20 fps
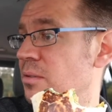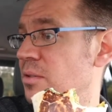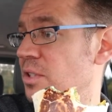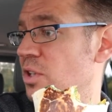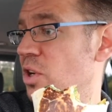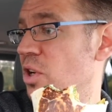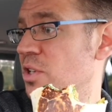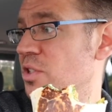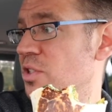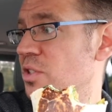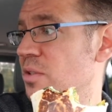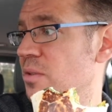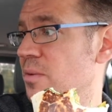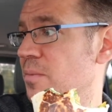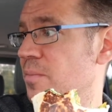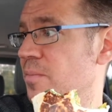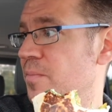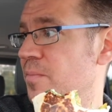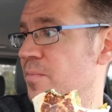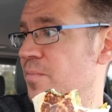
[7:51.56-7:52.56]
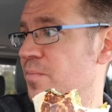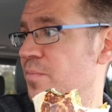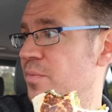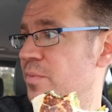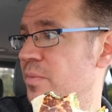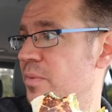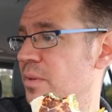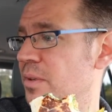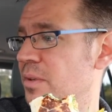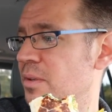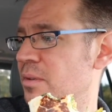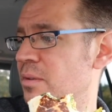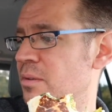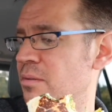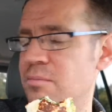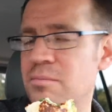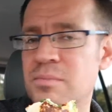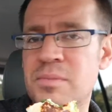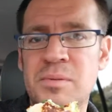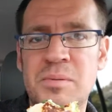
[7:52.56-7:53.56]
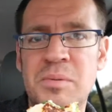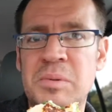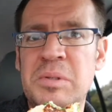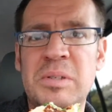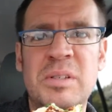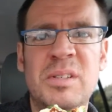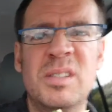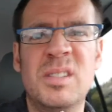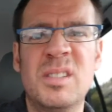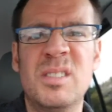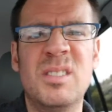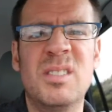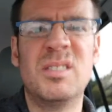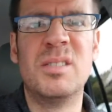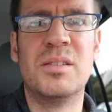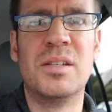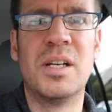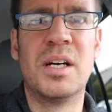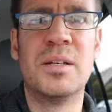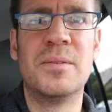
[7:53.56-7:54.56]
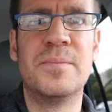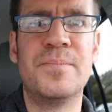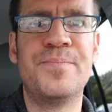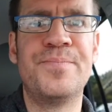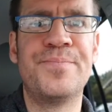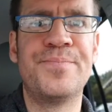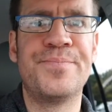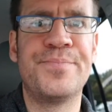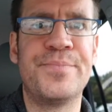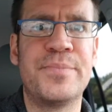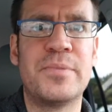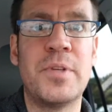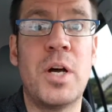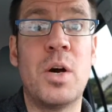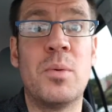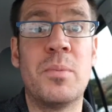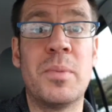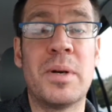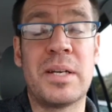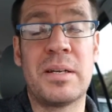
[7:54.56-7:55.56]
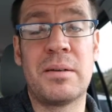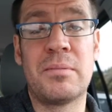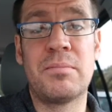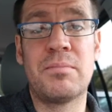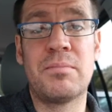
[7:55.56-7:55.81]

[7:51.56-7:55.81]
Is it nice? Not really. No. Oh, my